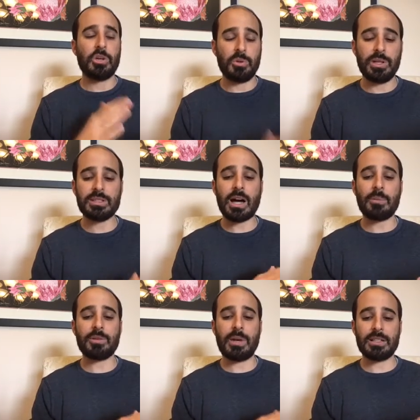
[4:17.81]
You need to
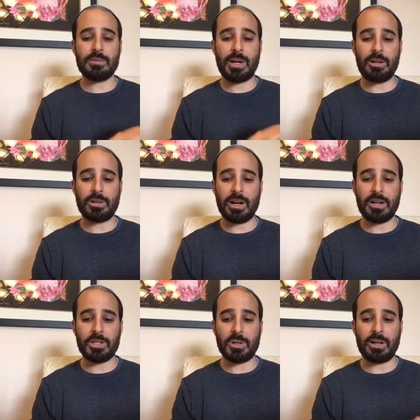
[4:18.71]
optimize the
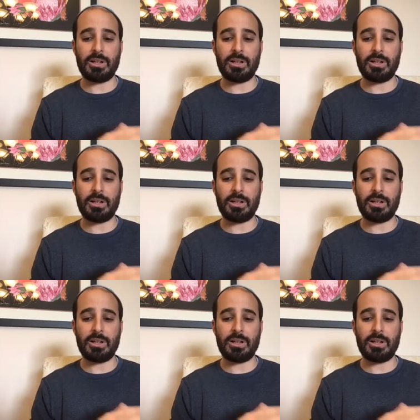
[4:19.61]
mitochondria.